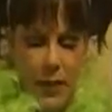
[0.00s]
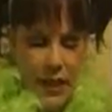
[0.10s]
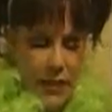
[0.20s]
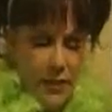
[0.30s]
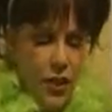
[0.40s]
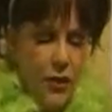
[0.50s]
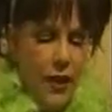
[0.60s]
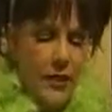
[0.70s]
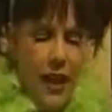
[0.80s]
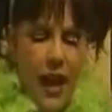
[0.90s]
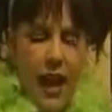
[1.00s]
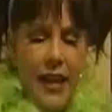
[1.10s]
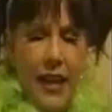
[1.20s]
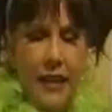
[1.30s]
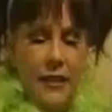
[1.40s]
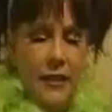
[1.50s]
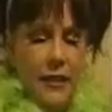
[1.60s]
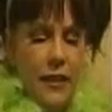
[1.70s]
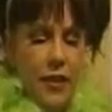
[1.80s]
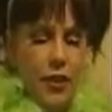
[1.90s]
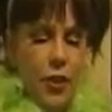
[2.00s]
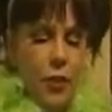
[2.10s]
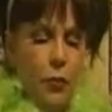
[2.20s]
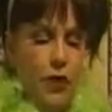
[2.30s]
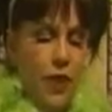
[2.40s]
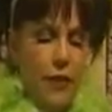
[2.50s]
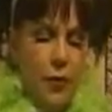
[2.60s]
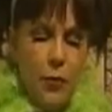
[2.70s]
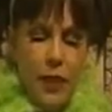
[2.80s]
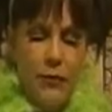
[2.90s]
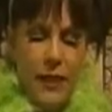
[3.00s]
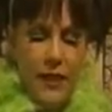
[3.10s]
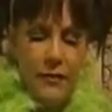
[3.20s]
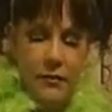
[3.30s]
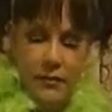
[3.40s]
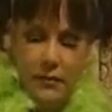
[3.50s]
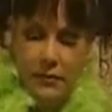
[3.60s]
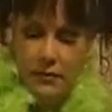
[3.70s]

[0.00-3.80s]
because you can tie it to whichever ribbon